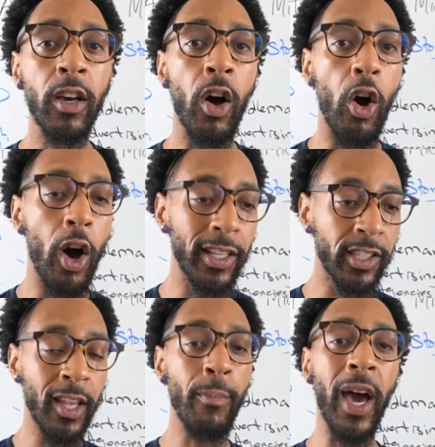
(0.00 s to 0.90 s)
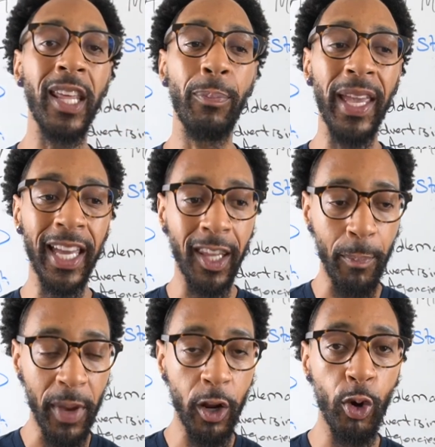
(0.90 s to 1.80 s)
on somebody being in the
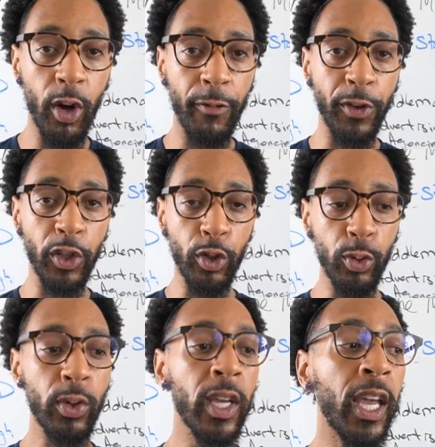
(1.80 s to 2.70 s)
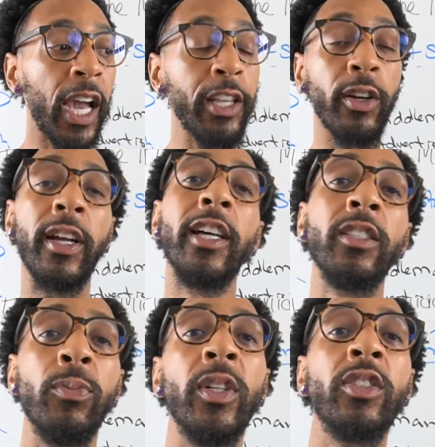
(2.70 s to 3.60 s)
middle of you and your
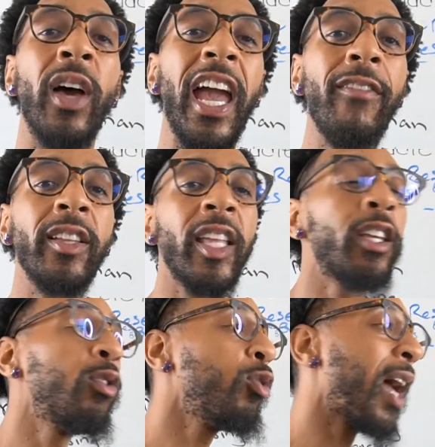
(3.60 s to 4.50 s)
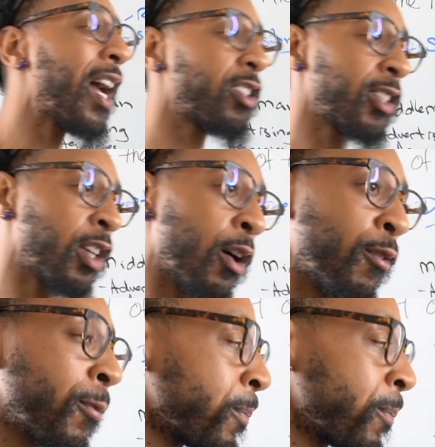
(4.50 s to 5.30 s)
customer. So everything you do, ask yourself,